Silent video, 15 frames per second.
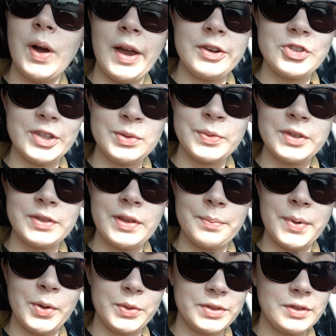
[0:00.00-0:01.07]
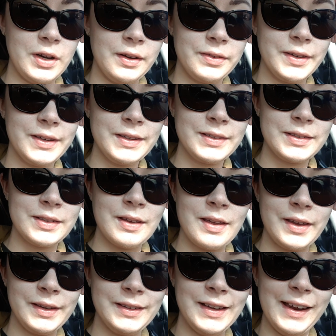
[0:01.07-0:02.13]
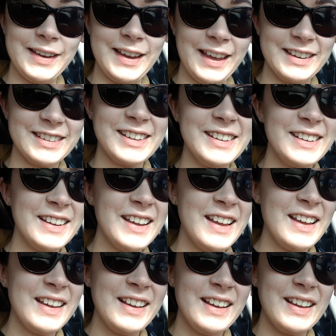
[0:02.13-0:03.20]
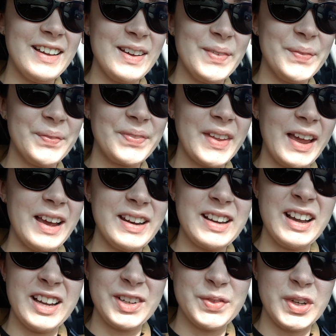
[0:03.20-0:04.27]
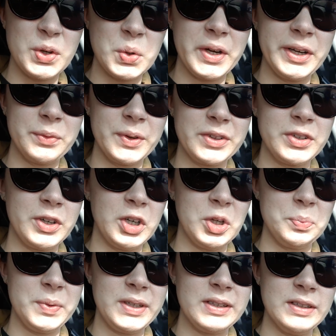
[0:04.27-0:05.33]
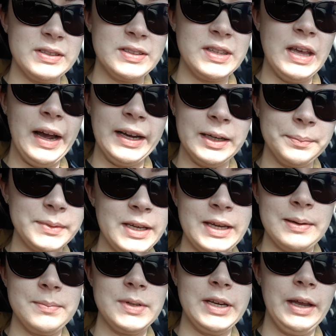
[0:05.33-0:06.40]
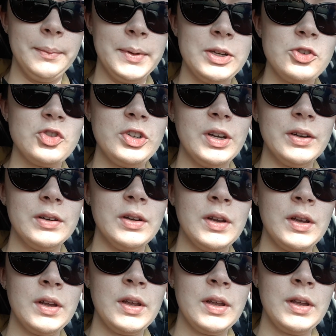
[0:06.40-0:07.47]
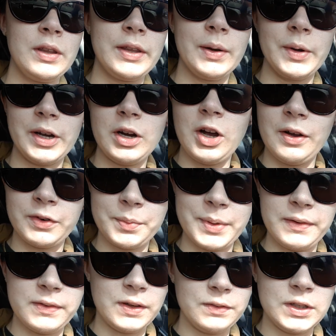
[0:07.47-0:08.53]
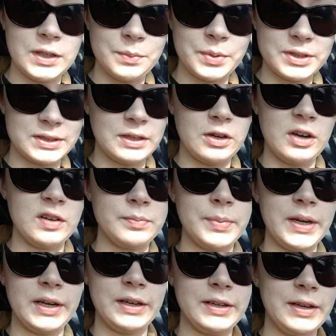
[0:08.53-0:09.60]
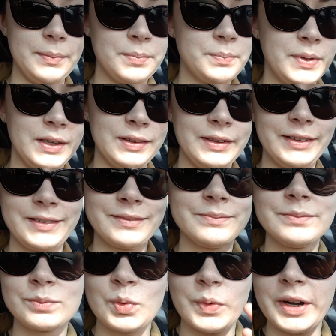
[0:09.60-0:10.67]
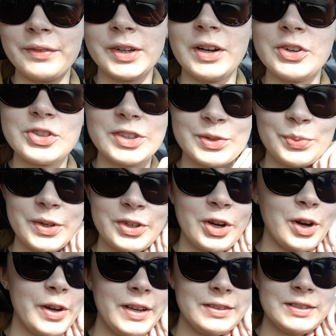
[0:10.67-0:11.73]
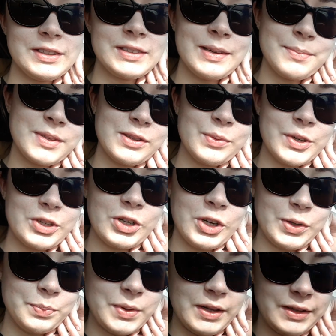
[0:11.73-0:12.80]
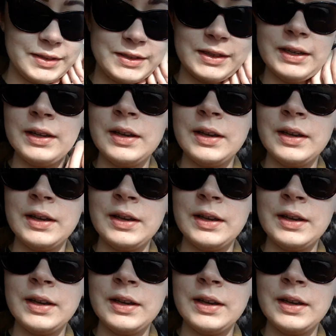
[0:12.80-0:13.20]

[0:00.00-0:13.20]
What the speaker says: I just went to the post office yet again. I had a kind of annoying return because the item came damaged and they were going to offer me 15% off, but I ended up being like, whatever, I'll just return it since I'm in the return policy.